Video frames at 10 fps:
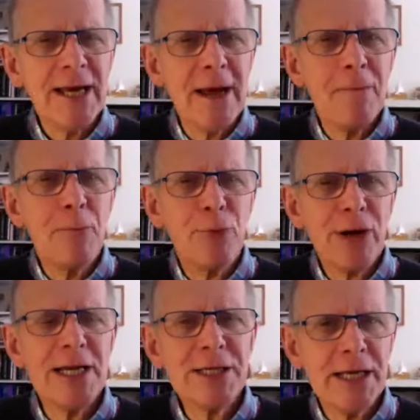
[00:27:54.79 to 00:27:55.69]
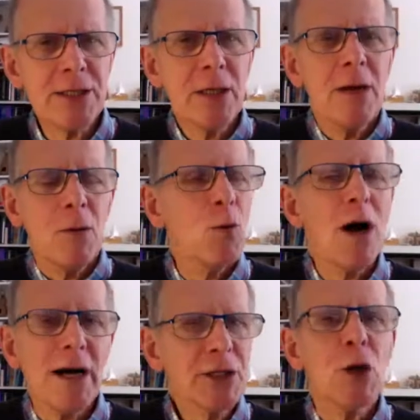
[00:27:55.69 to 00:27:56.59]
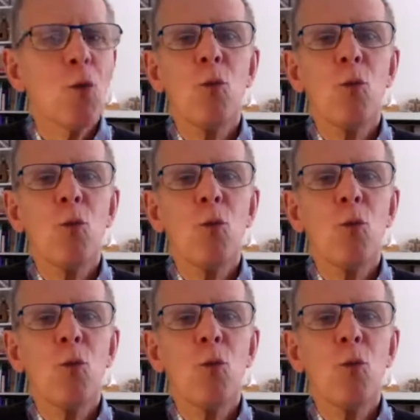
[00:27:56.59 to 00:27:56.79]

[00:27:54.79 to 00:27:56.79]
He embraces us